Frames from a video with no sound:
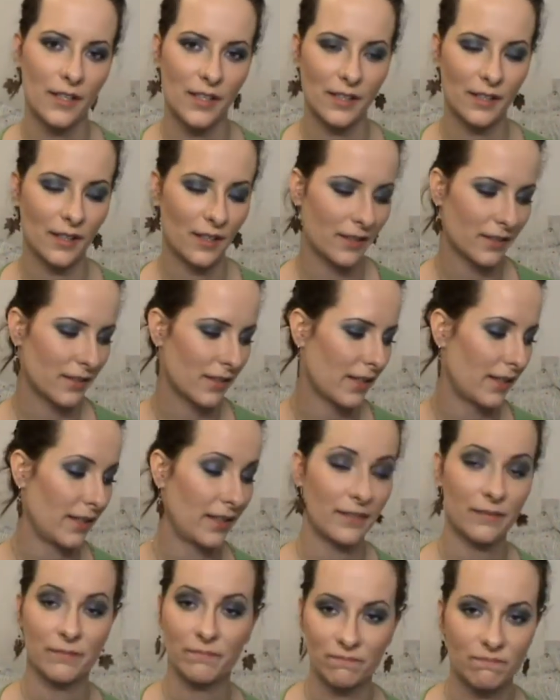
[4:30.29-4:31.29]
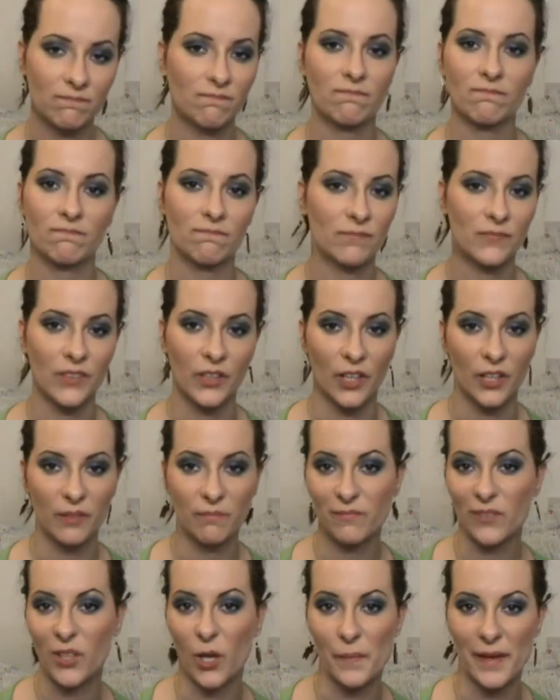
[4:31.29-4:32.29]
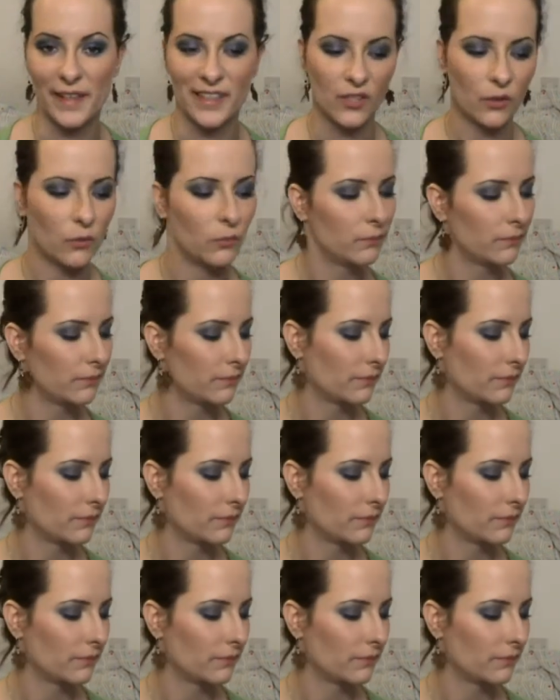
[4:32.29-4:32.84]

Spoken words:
So I was like, you know, go mental,